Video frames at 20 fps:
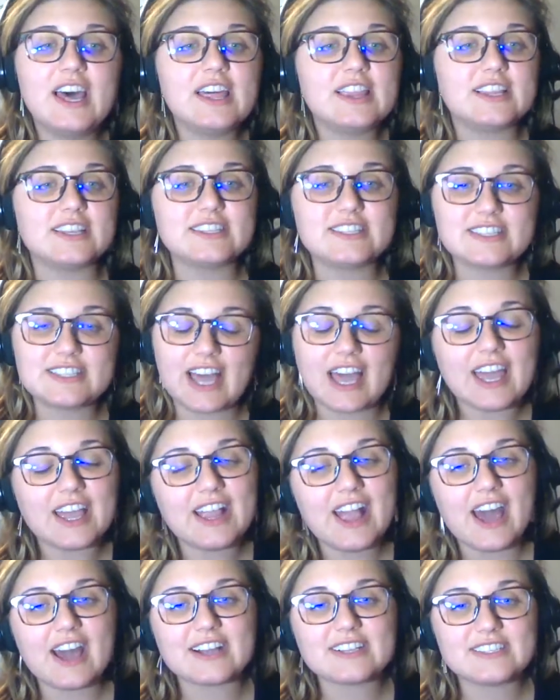The second
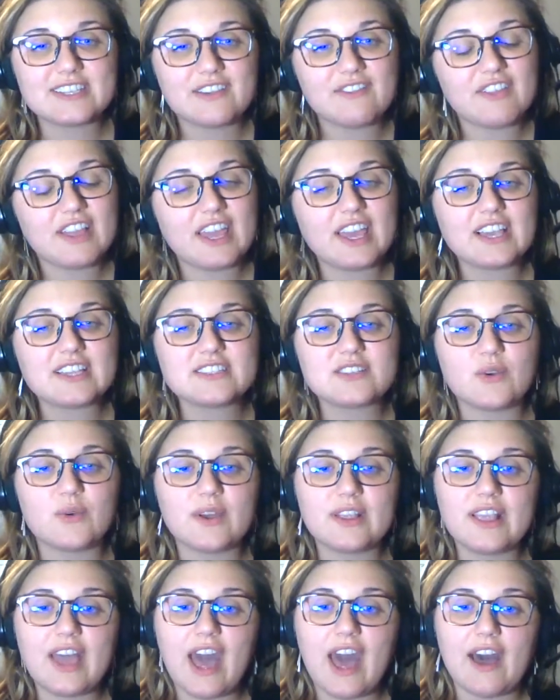activity is
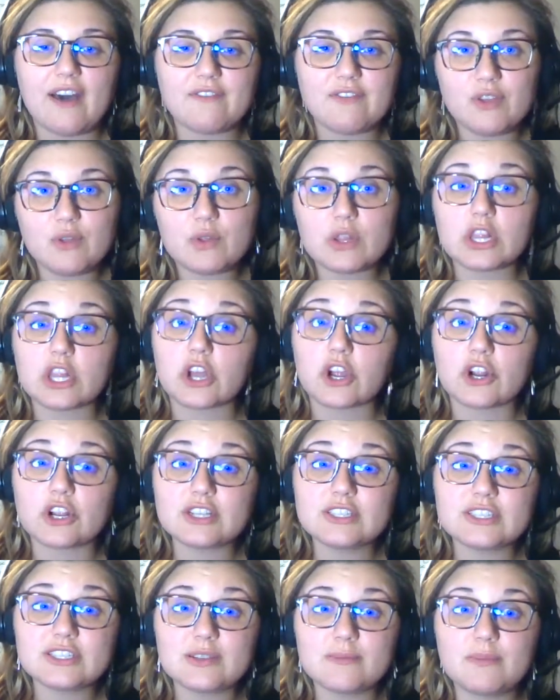going to have you
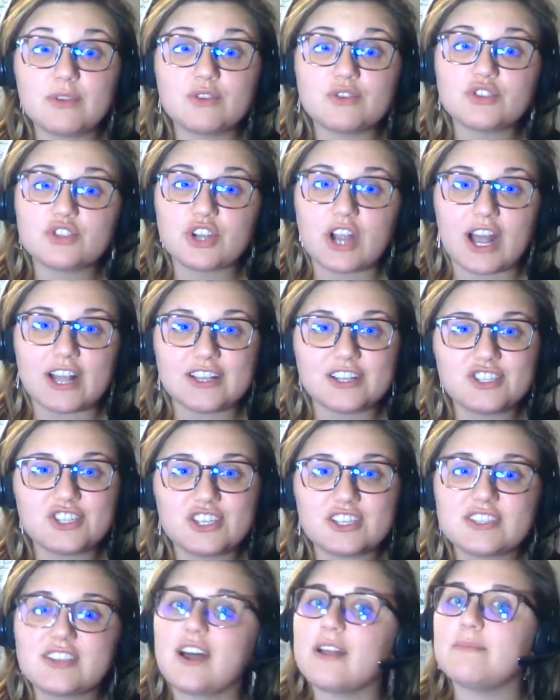learn some new
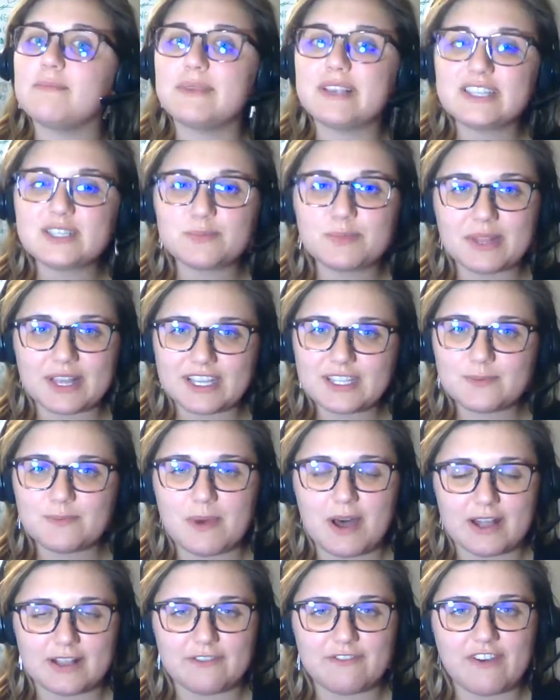strategies on misplaced
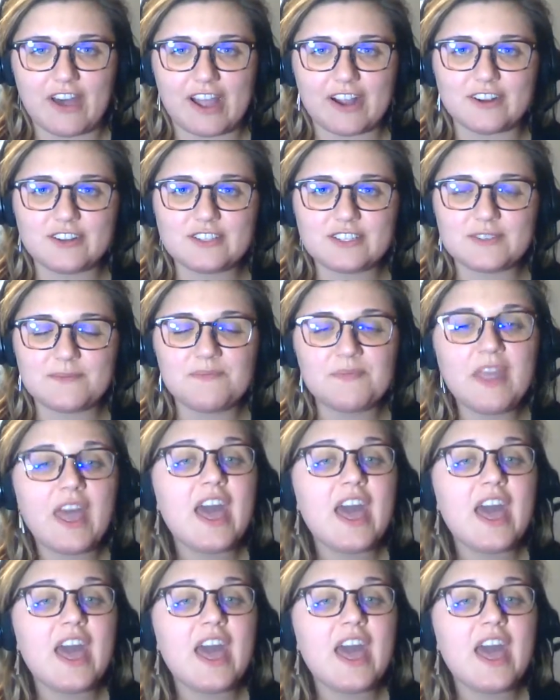modifiers.